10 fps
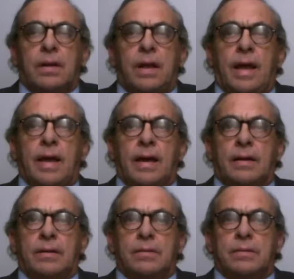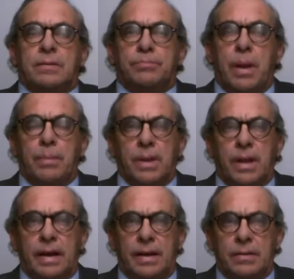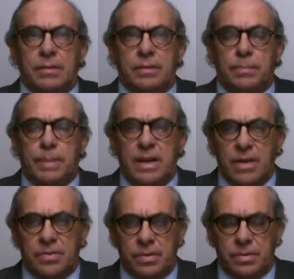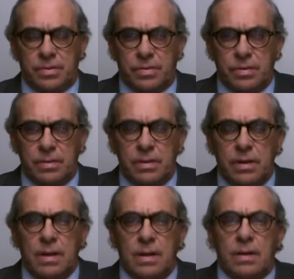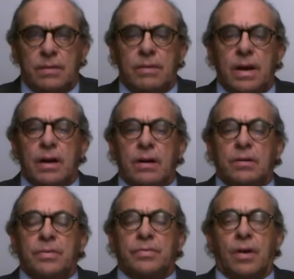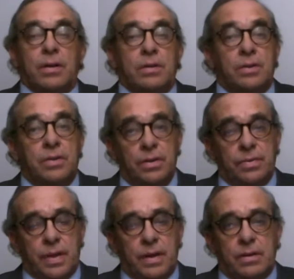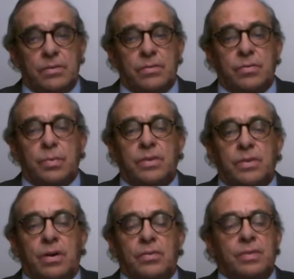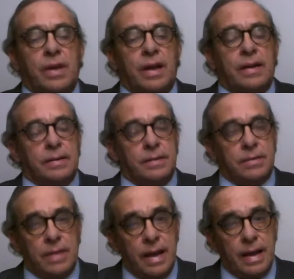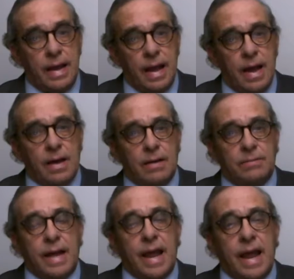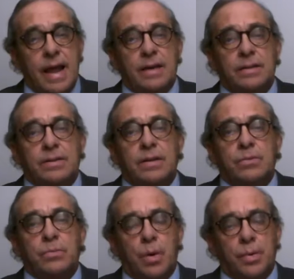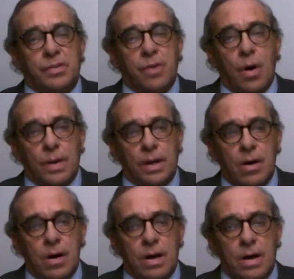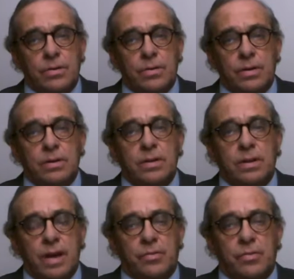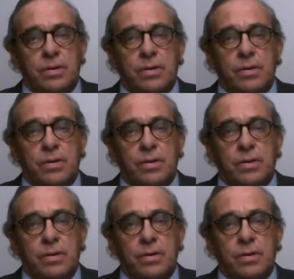And people like the Podestas, they're starting to do things which are saying they have a hand in what was going on during the election.